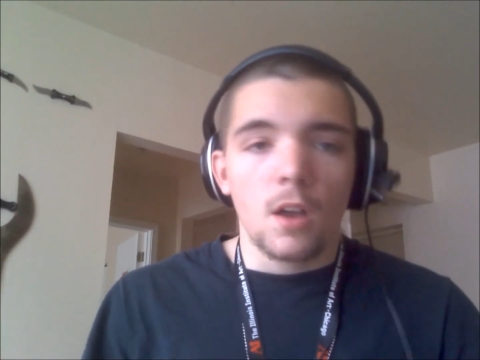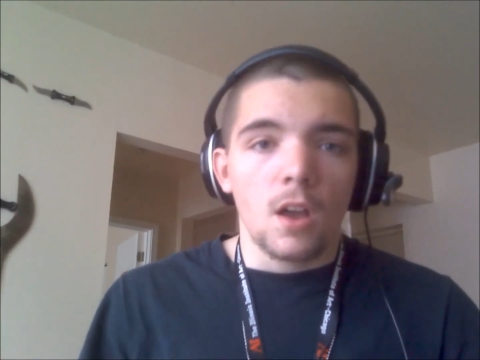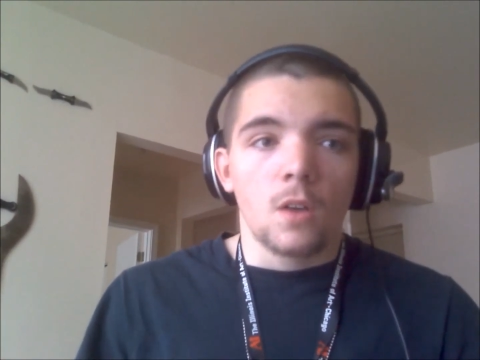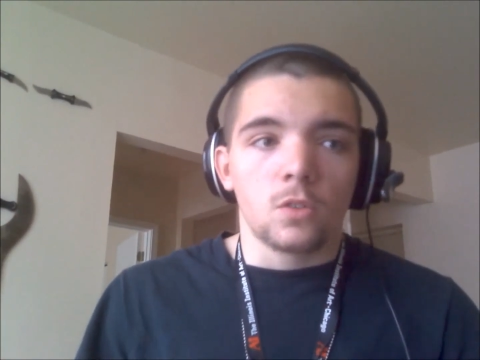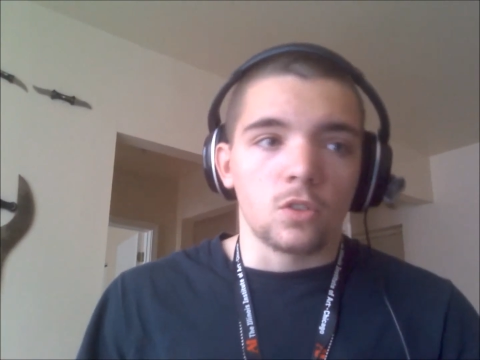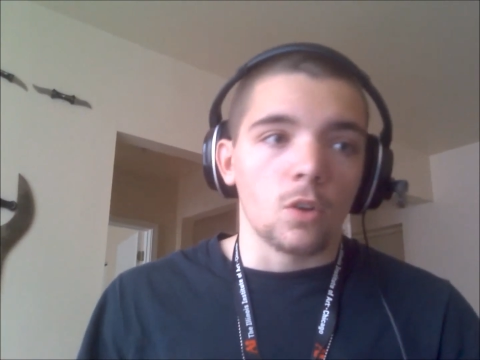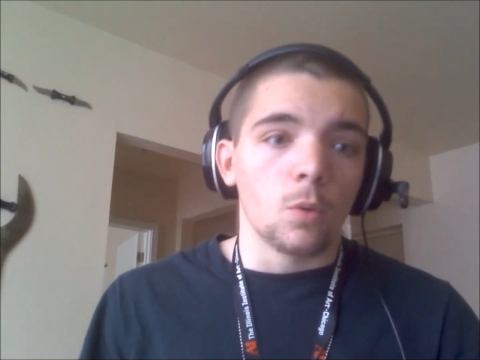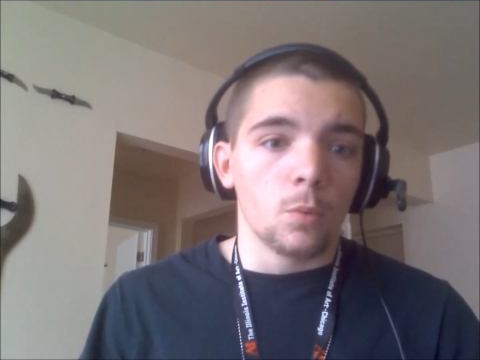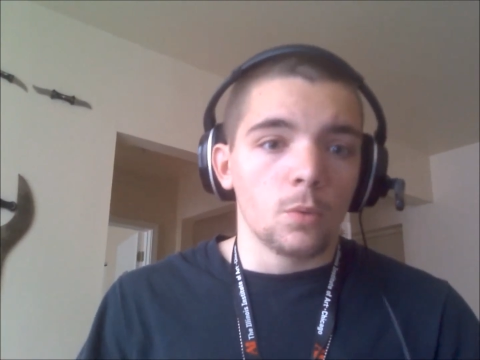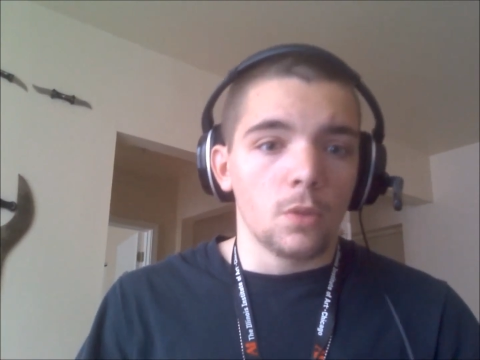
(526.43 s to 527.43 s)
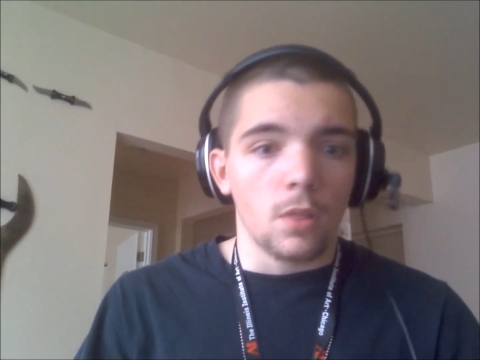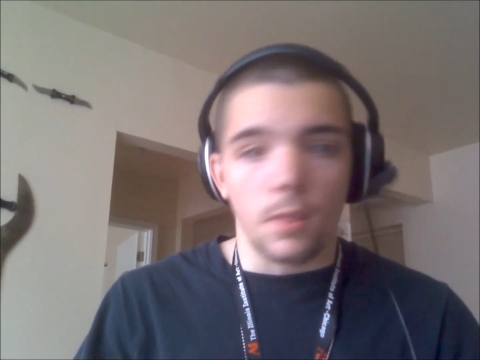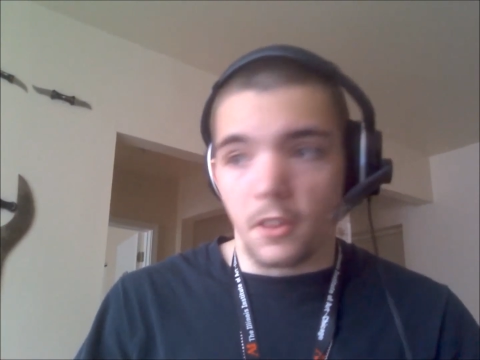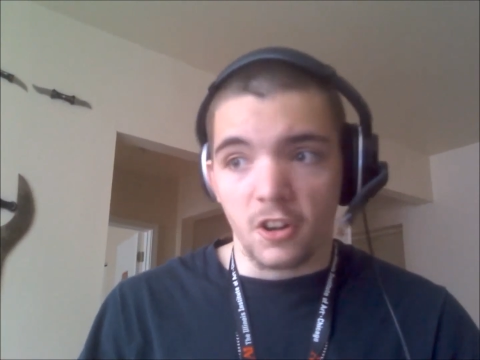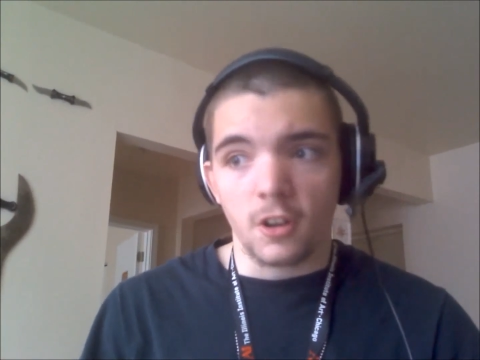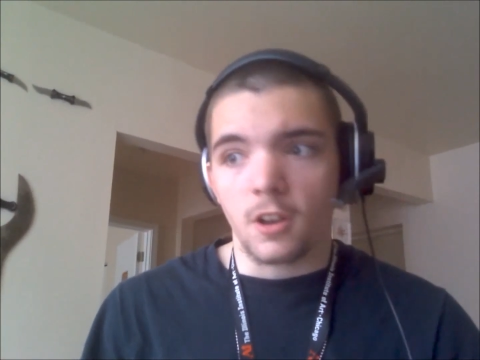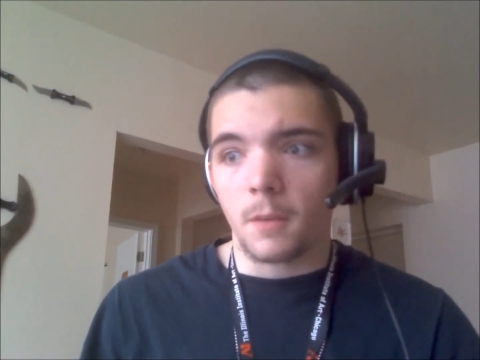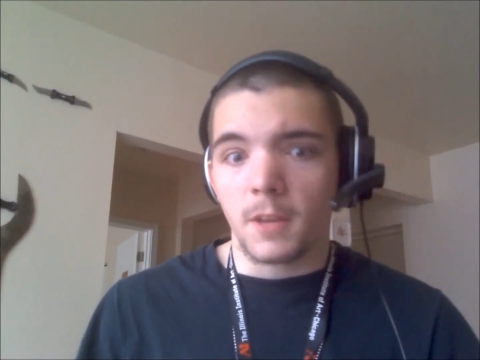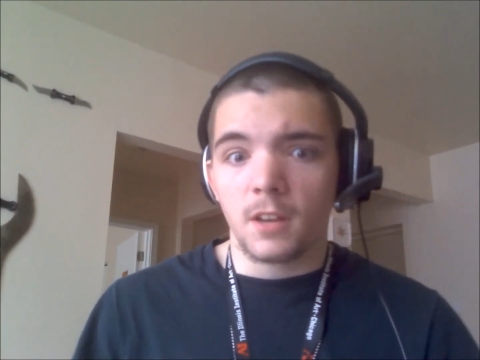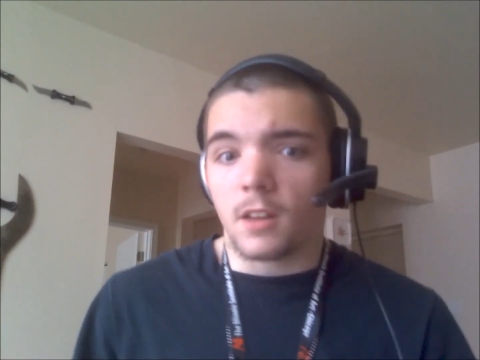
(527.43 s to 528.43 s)
So they're going to come
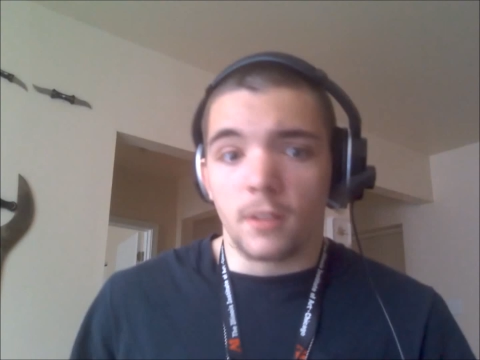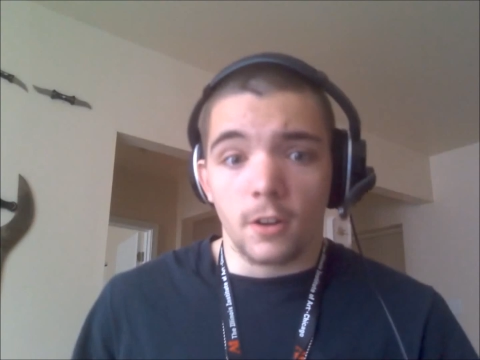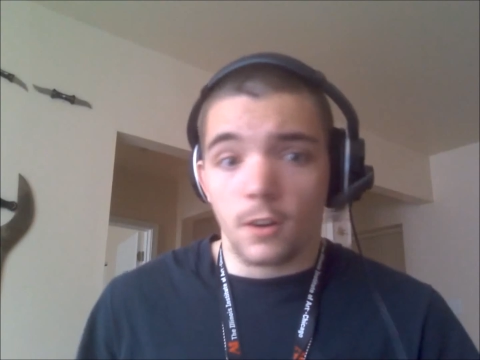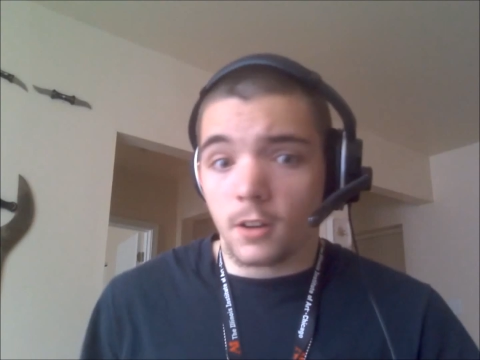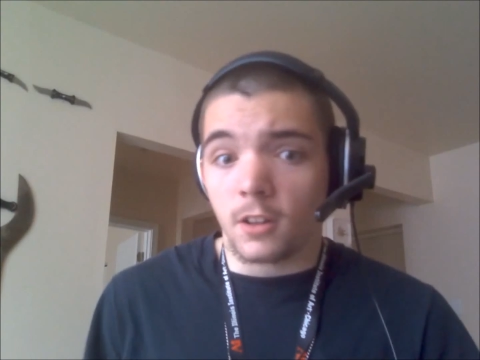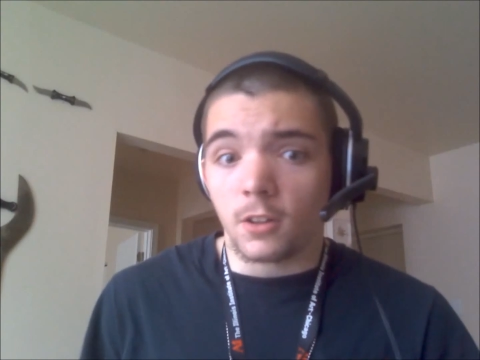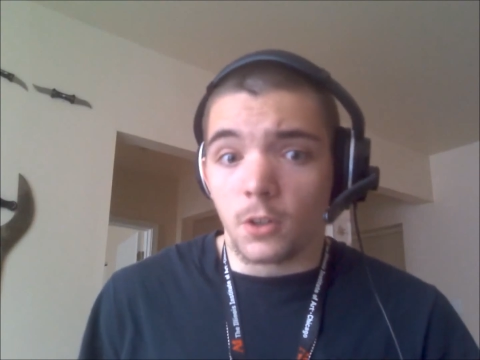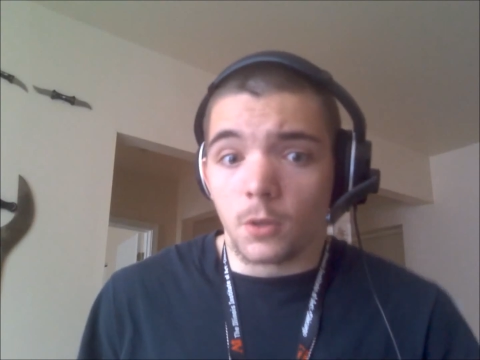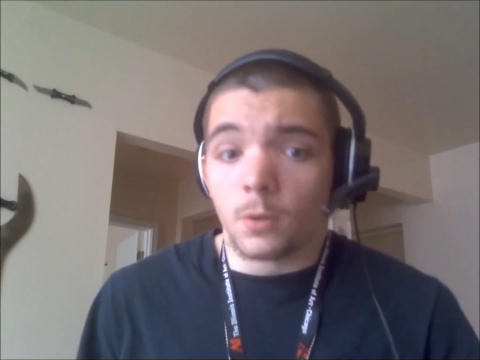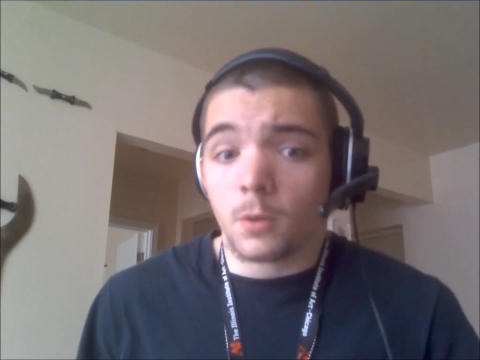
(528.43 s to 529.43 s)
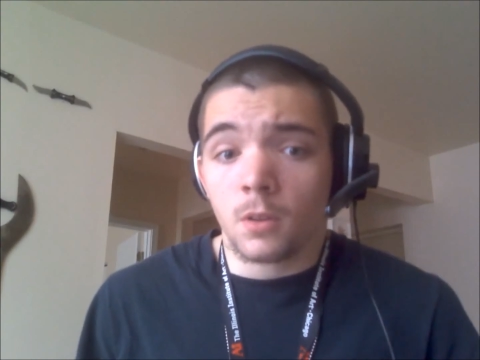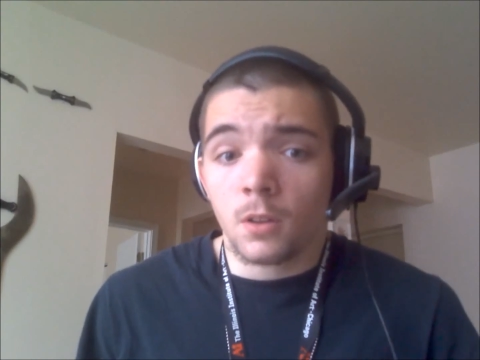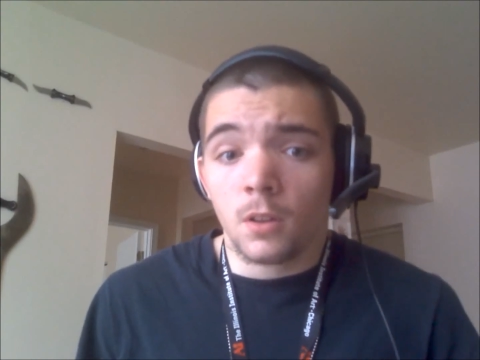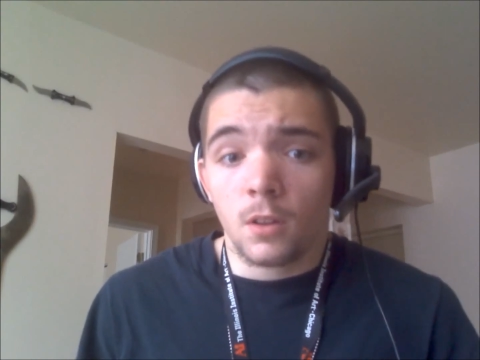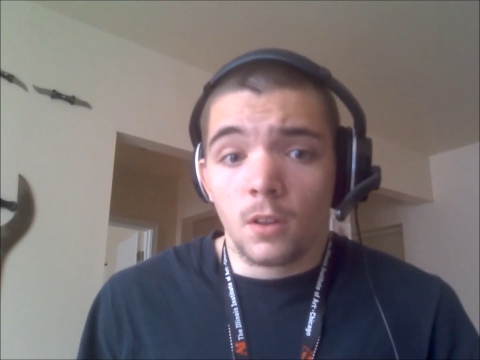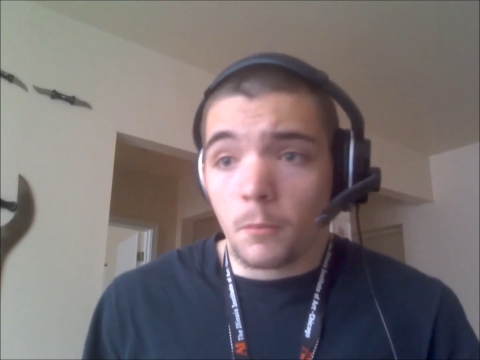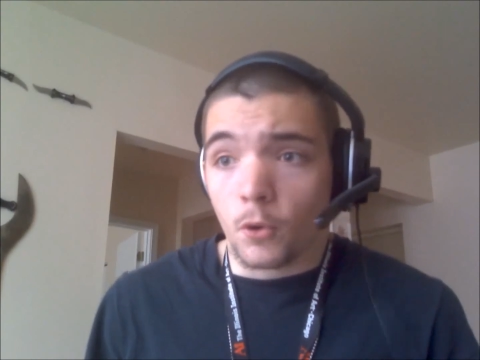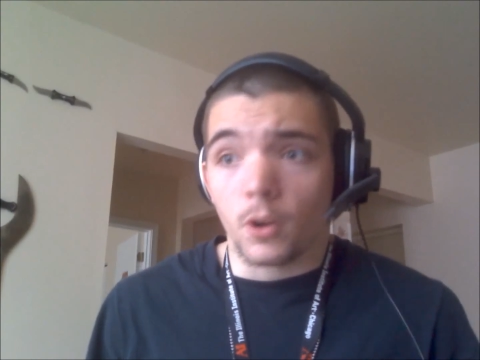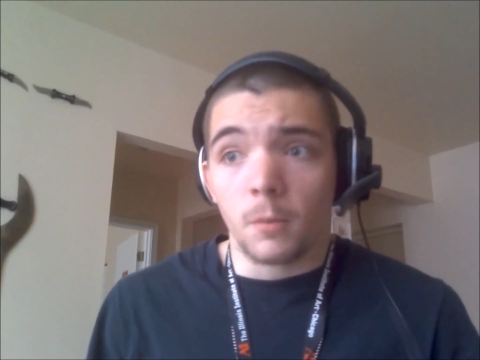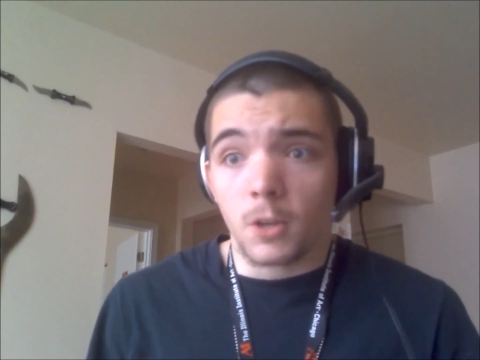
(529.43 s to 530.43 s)
in and they're going to kill you
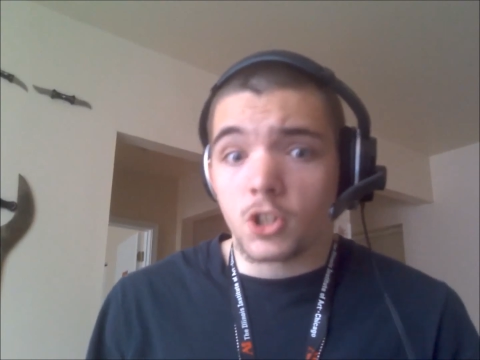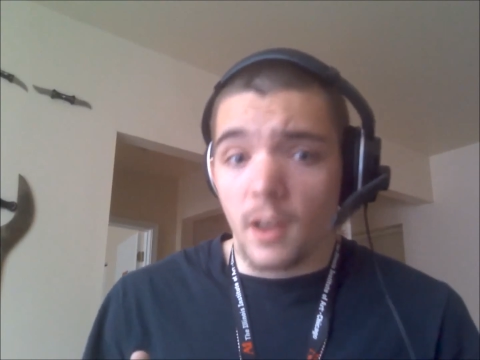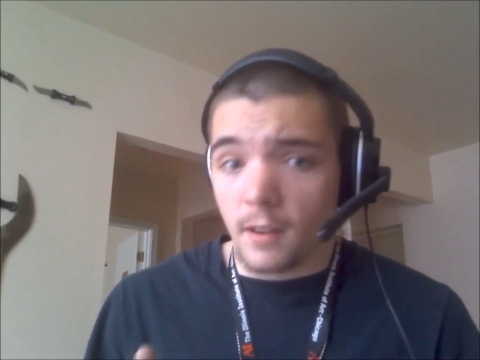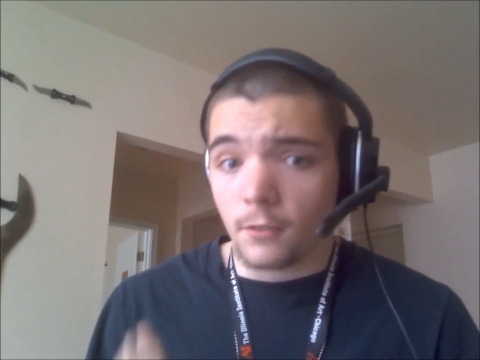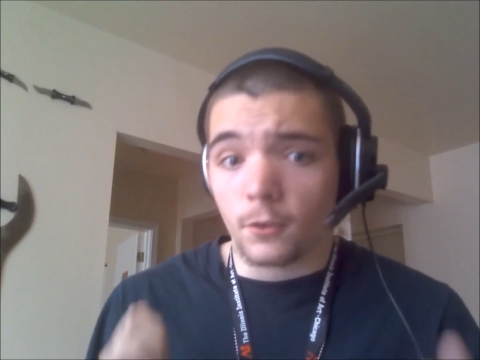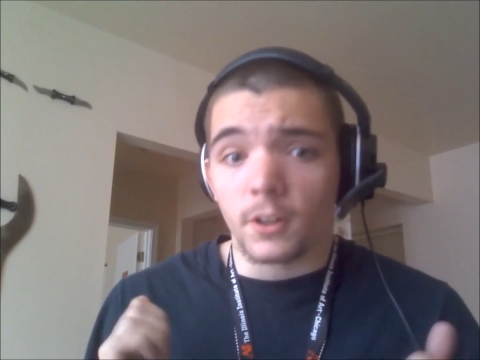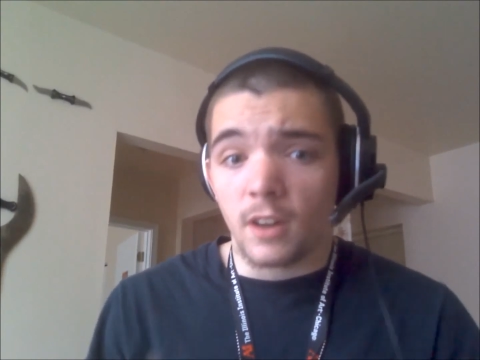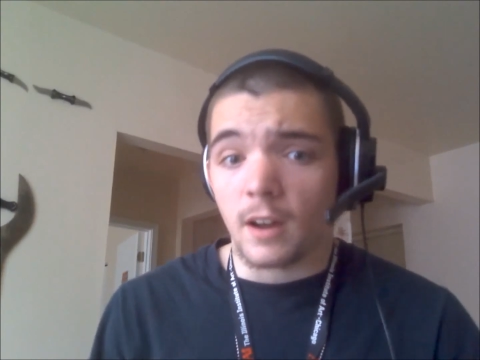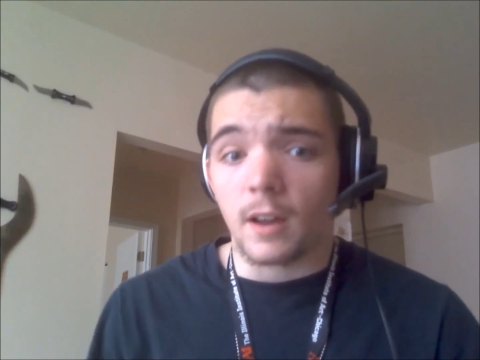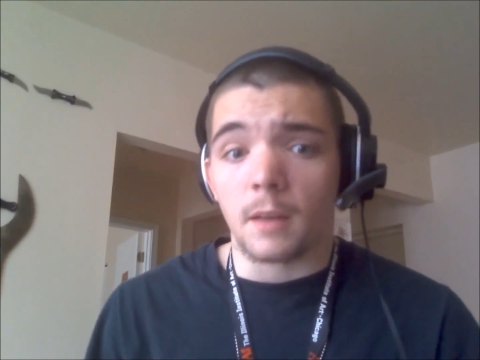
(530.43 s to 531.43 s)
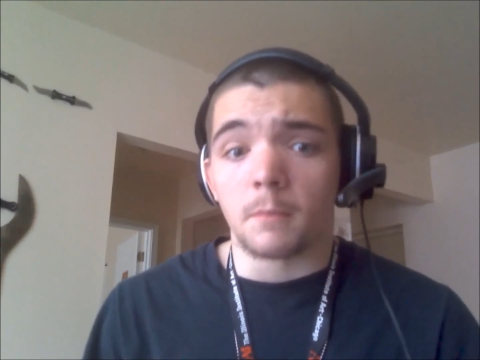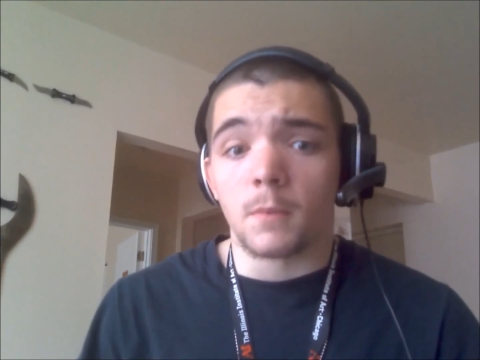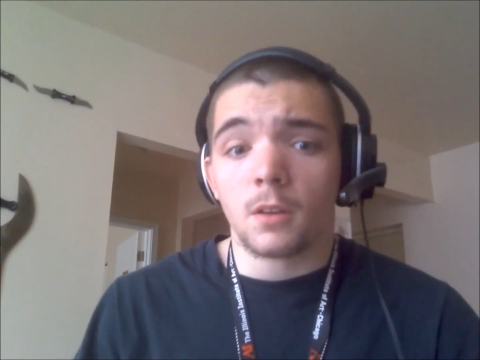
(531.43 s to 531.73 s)
pretty much every time.